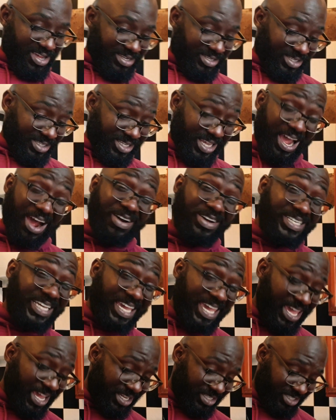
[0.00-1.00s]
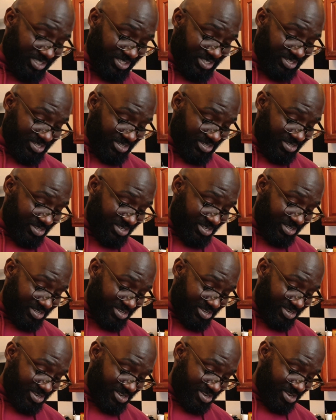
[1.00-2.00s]
See how it kicks.
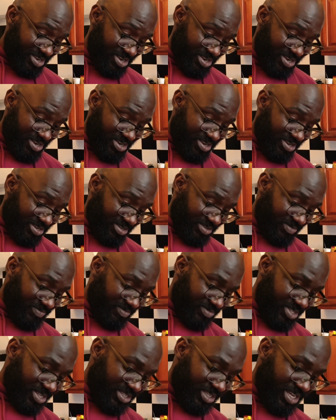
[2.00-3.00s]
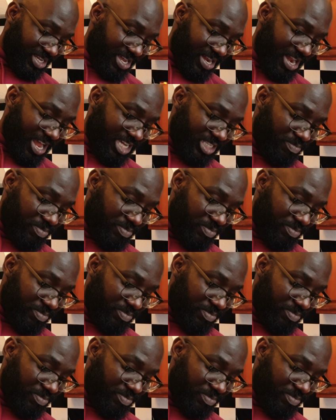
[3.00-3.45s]
Yeah. Let's get a nice